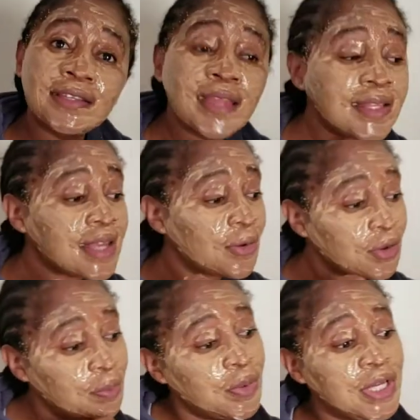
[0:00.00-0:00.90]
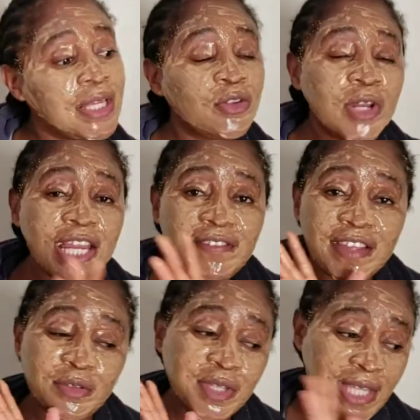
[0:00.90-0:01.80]
10 to 20
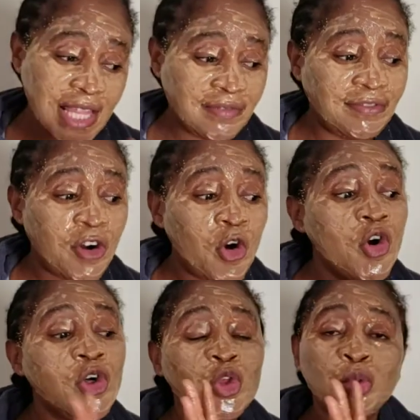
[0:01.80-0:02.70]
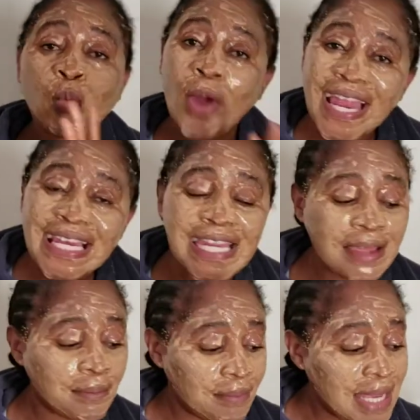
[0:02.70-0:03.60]
minutes. It needs to get dry on the
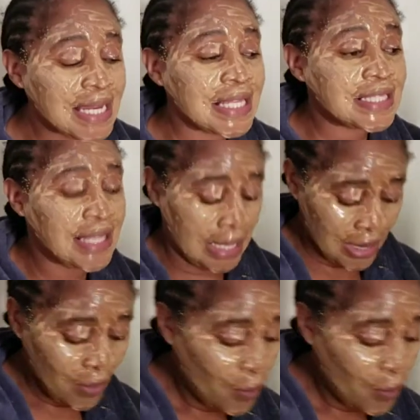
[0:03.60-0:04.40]
skin. Actually, not